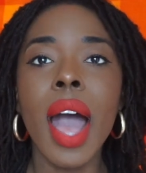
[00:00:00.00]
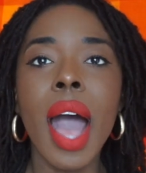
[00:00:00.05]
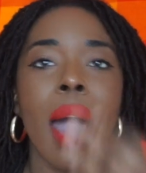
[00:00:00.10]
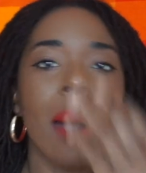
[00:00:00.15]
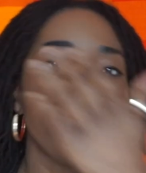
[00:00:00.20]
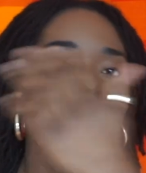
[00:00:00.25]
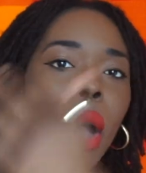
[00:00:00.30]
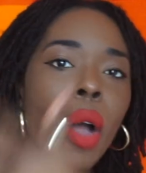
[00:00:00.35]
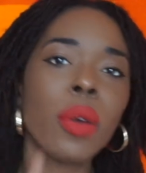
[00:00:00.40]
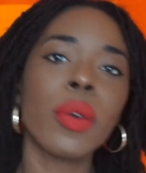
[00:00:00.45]

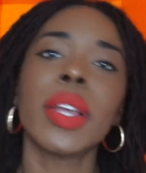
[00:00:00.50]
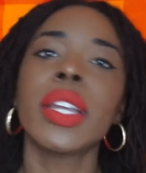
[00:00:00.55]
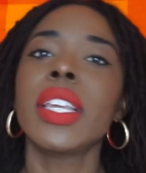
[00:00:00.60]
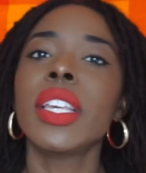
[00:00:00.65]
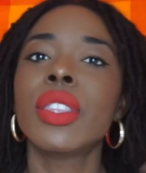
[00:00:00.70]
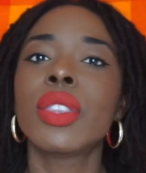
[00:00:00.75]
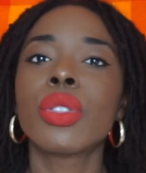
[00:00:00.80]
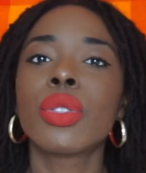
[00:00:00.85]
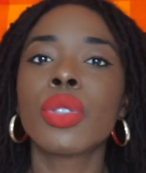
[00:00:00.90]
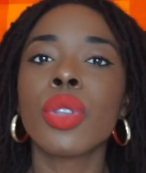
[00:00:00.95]
I'm
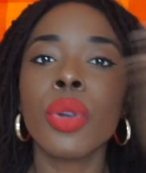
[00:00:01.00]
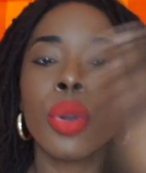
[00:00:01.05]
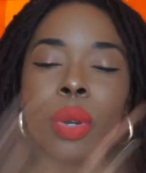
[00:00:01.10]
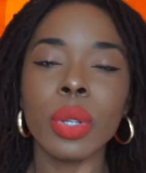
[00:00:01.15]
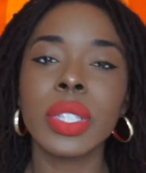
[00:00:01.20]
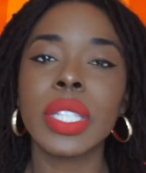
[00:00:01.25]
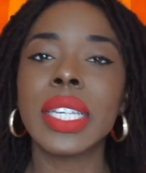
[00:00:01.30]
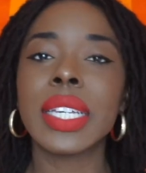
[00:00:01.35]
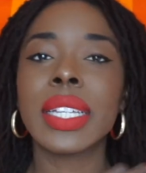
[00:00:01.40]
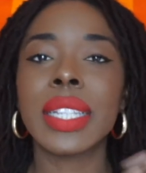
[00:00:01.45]
already
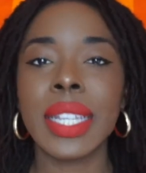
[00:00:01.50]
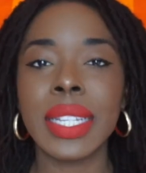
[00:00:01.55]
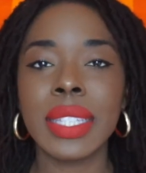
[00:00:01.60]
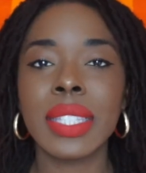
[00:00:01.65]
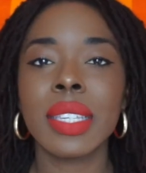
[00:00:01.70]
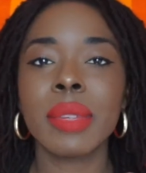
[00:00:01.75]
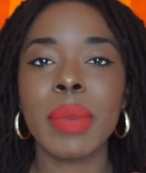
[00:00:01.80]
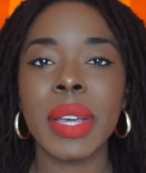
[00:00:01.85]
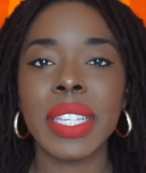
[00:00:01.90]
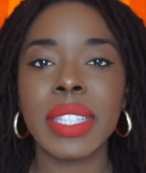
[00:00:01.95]
thoroughly
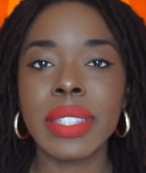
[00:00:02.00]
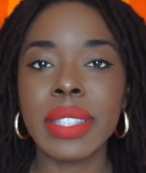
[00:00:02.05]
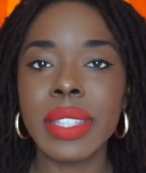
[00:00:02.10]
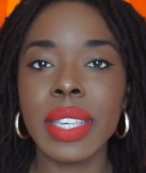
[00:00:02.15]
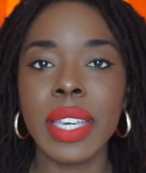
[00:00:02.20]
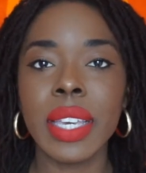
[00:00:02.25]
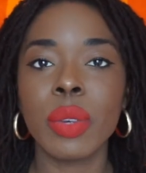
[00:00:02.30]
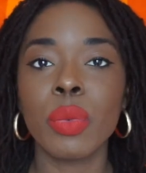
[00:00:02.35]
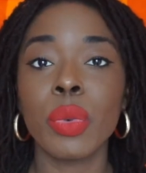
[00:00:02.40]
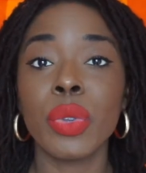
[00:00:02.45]
cleansing my
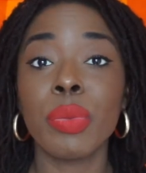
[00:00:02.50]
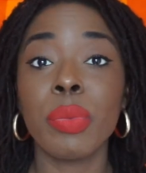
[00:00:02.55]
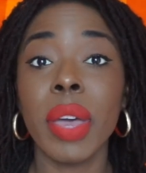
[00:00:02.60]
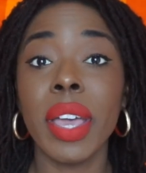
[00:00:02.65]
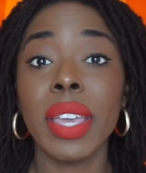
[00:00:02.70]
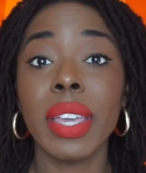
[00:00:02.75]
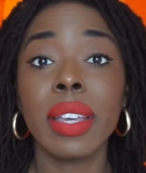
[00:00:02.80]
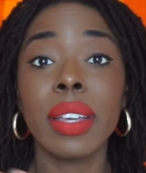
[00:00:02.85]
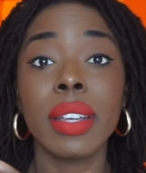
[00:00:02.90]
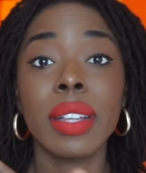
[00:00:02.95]
skin with
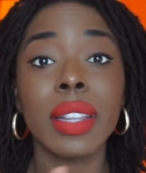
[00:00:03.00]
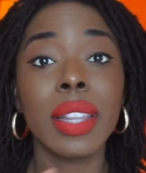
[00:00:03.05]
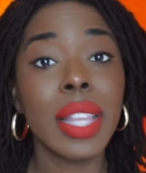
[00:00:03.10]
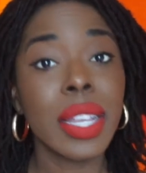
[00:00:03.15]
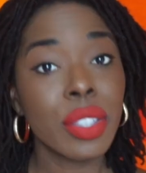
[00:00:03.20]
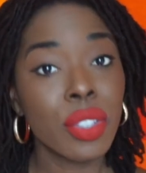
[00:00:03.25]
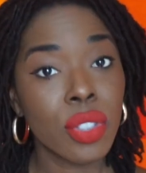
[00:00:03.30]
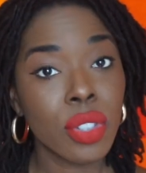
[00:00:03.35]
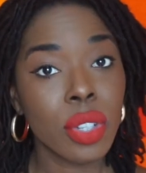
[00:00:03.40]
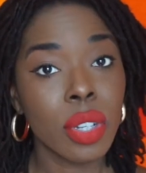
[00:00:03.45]
my
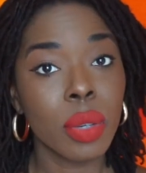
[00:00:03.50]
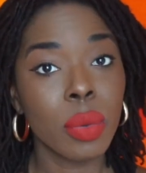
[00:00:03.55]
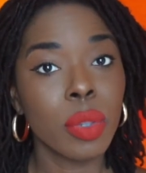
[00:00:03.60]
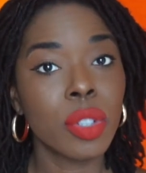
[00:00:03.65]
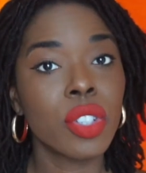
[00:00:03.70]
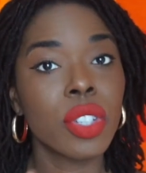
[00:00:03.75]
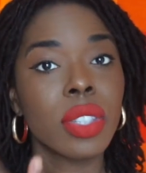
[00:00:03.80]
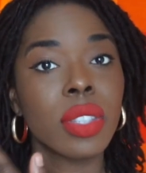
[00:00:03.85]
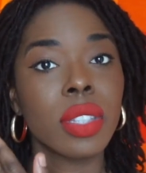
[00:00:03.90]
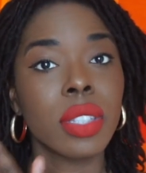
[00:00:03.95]
cleanser,
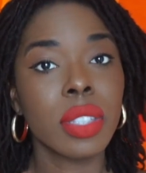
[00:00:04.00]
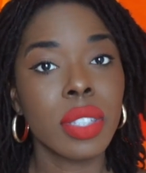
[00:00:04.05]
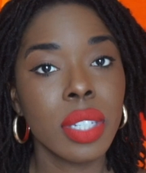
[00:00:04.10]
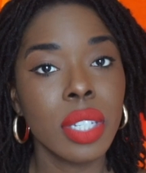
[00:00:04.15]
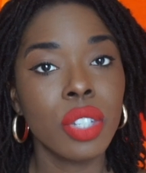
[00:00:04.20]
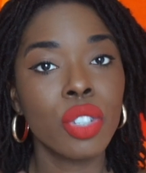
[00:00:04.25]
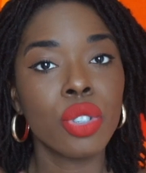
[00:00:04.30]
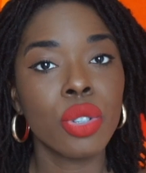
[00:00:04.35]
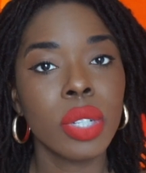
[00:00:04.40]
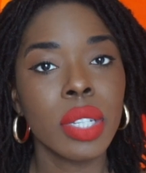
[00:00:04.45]
which is the
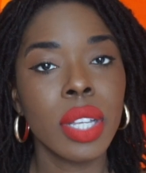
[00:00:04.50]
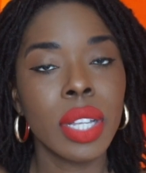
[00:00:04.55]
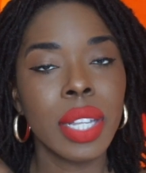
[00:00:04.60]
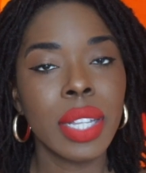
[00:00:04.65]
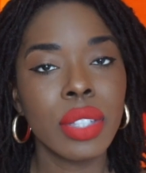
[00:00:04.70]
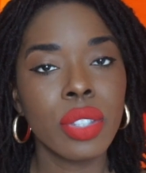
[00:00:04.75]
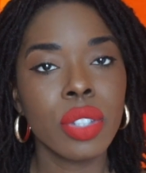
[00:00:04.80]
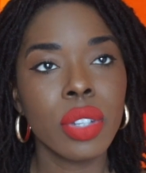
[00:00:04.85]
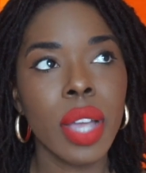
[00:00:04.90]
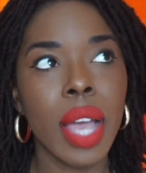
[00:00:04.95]
tea tree
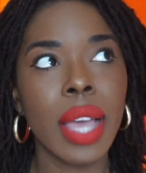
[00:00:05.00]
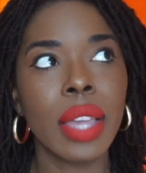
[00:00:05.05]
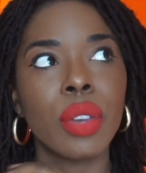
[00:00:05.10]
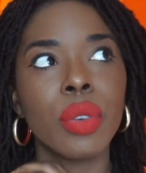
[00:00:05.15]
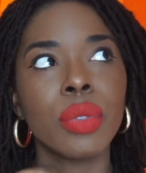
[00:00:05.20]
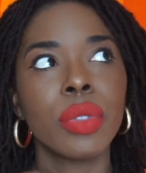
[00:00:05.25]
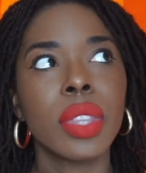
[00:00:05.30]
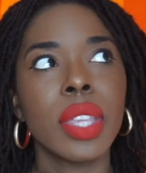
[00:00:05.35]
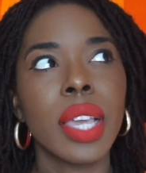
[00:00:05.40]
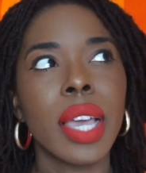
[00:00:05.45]
cleanser. I
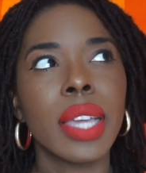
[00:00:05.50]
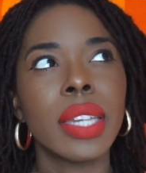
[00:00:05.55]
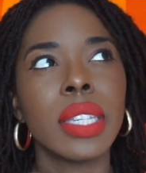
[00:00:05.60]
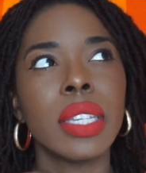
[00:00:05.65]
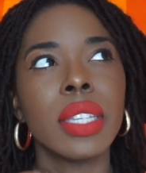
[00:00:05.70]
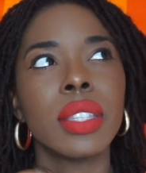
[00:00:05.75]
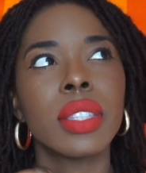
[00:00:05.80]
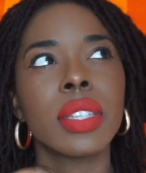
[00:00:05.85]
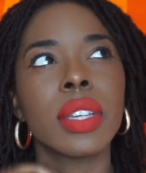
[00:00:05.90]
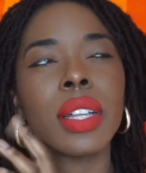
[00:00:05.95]
don't think I
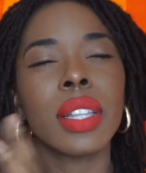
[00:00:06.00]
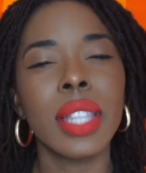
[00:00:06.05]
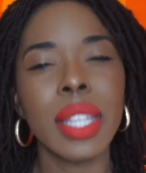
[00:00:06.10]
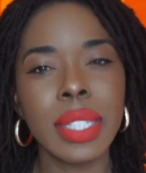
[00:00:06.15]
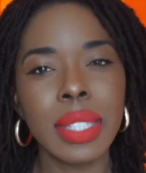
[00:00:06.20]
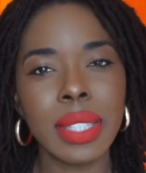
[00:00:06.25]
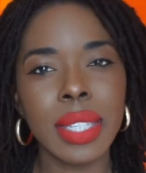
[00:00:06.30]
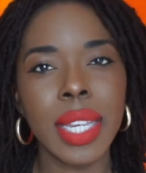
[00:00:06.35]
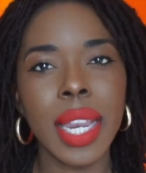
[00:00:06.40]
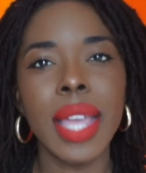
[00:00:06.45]
need to
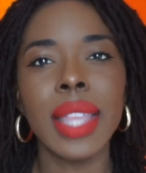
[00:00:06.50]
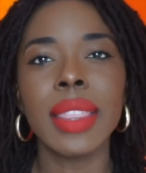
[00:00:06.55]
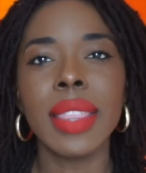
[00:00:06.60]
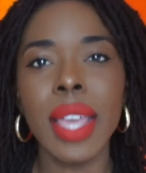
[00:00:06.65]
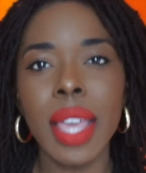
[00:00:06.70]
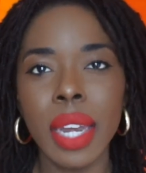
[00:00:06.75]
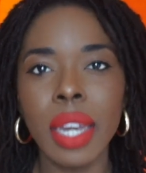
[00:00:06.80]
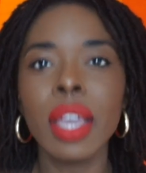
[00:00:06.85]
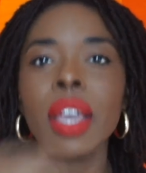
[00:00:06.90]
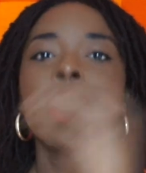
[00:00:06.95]
cleanse it and
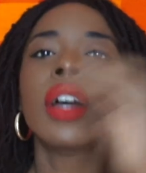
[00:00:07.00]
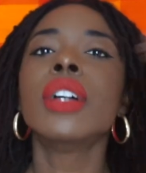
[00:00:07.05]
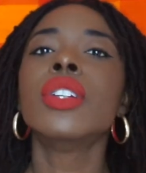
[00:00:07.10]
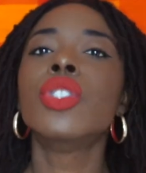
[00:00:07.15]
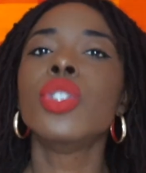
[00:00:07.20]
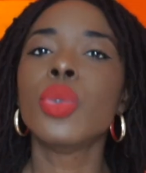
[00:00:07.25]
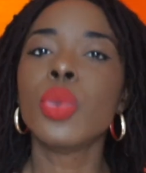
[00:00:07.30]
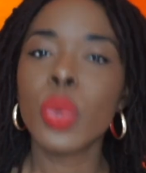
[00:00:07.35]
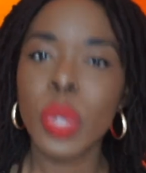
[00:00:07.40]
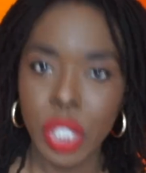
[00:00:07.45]
then
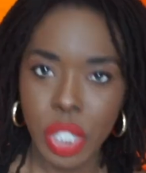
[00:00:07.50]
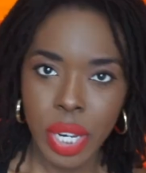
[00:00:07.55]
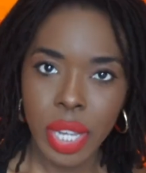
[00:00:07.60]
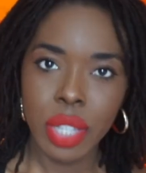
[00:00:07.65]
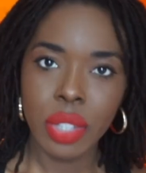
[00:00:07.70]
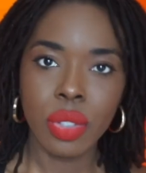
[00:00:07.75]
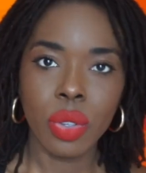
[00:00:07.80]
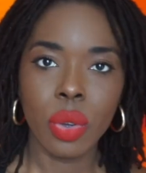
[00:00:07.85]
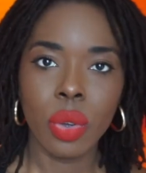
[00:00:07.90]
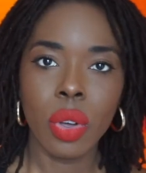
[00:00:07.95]
do witch
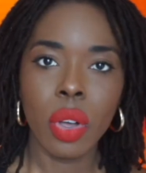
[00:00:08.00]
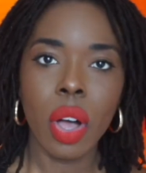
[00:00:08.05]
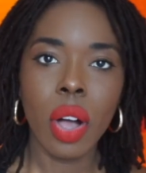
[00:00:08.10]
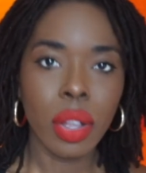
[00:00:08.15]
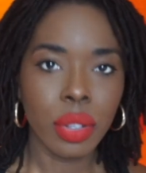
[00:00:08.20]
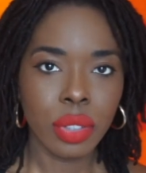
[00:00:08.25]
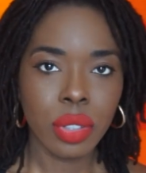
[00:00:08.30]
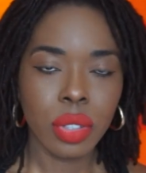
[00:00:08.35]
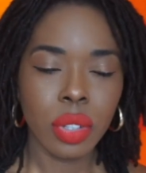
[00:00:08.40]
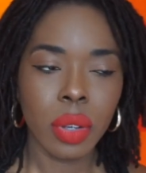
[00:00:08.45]
hazel
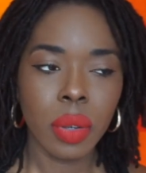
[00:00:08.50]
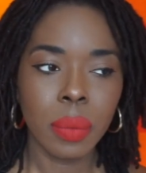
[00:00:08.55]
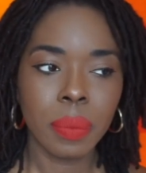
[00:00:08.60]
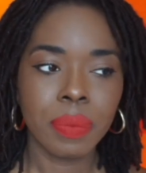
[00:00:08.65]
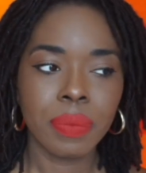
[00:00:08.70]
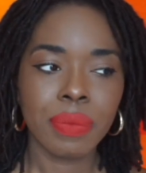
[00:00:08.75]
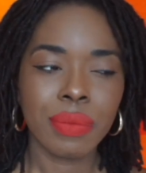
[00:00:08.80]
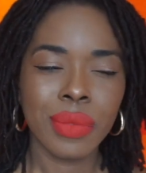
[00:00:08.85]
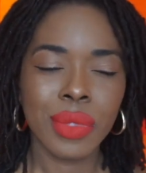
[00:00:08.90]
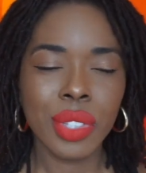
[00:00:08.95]
also.
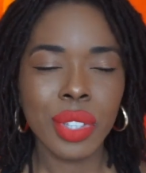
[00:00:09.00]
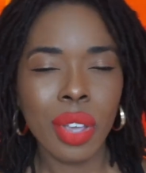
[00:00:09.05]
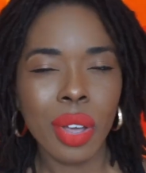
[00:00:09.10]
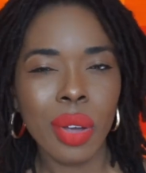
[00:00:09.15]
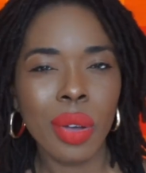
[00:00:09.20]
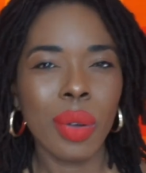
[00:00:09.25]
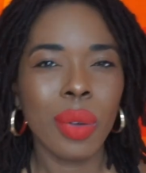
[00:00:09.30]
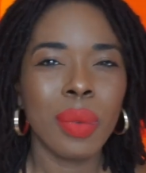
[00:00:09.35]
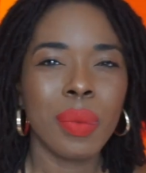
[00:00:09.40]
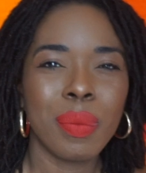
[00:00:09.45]

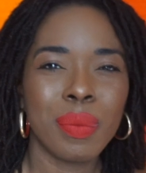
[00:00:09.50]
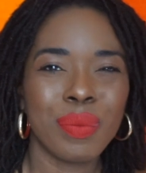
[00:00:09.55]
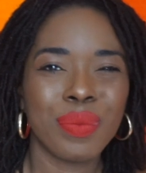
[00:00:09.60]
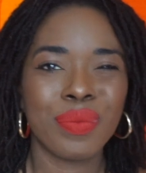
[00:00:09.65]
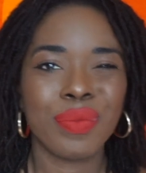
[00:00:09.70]
So